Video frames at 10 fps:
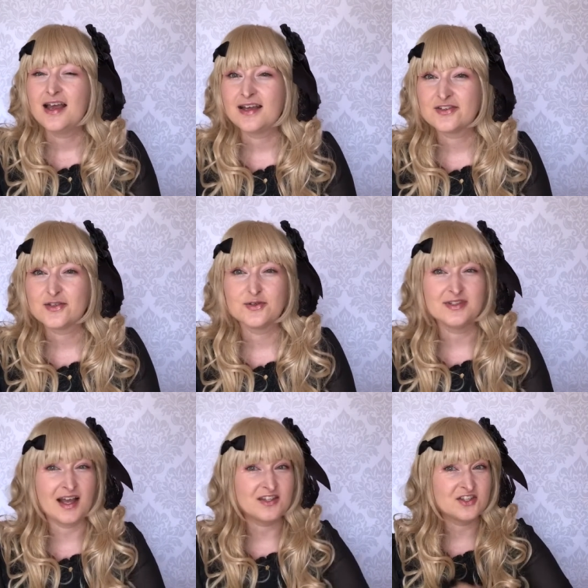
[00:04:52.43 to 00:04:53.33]
And so
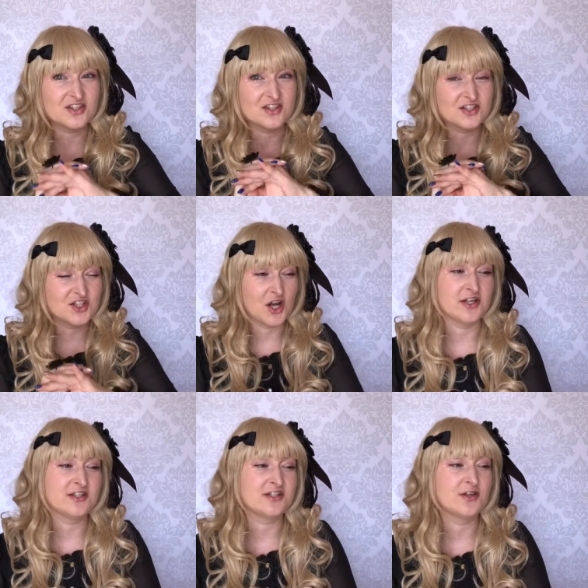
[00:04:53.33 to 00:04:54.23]
that's
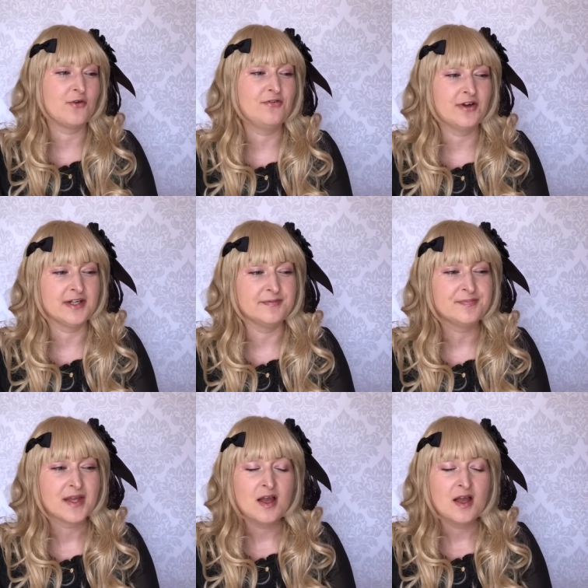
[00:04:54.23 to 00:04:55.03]
just so funny.